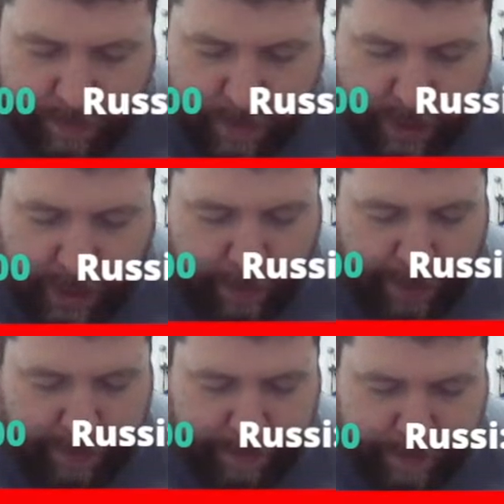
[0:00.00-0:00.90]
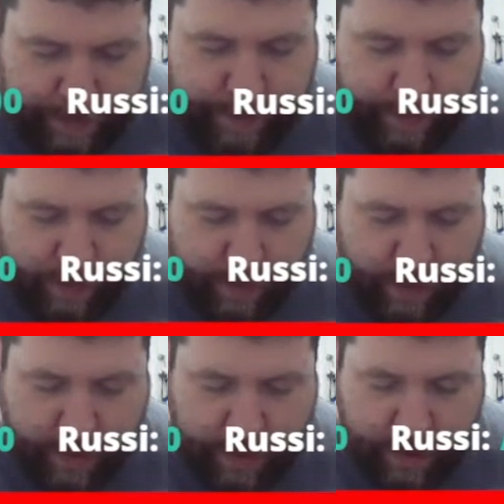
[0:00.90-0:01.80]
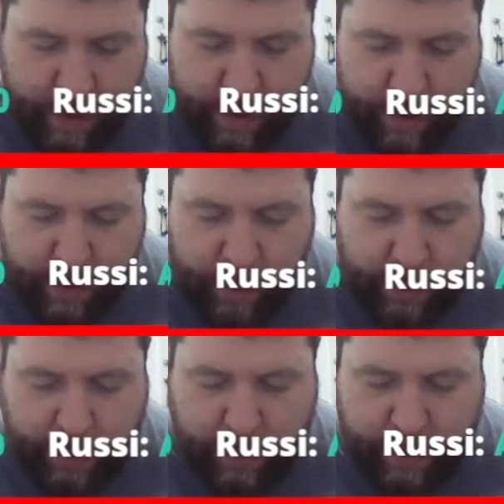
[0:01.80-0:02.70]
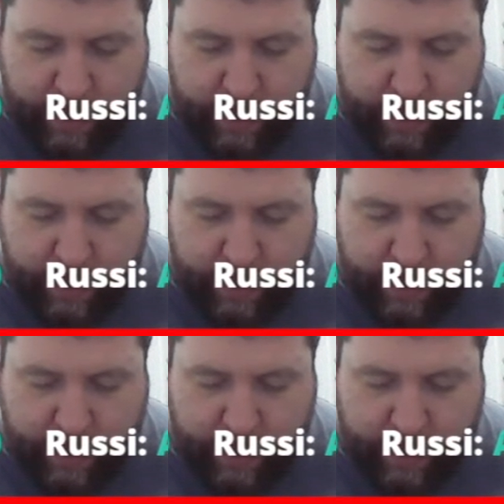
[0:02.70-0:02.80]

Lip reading: Yeah, man. Looking good.